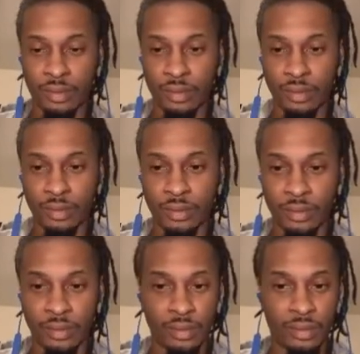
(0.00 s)

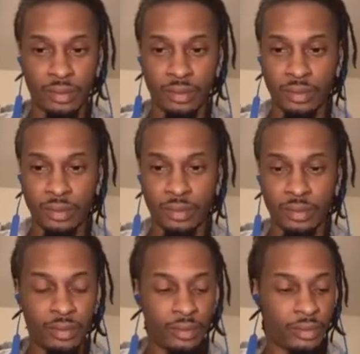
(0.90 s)

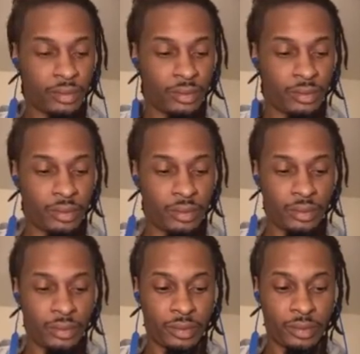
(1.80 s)

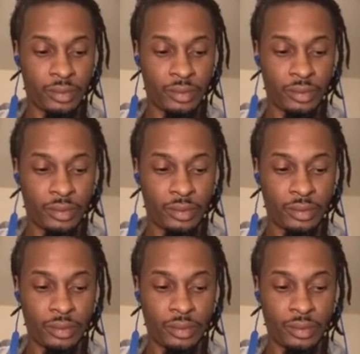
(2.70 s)

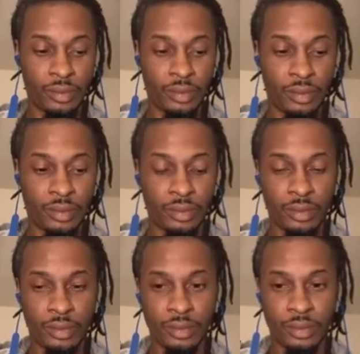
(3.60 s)
(not speaking)